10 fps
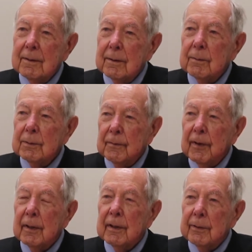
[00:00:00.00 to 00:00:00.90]
it was
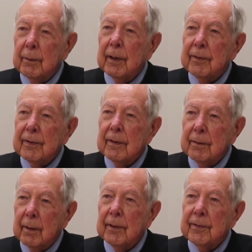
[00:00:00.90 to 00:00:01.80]
fairly dress
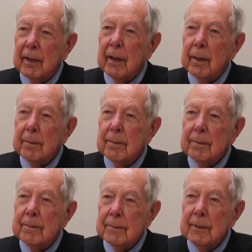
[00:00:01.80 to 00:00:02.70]
dressy up. Uh, mm -hmm.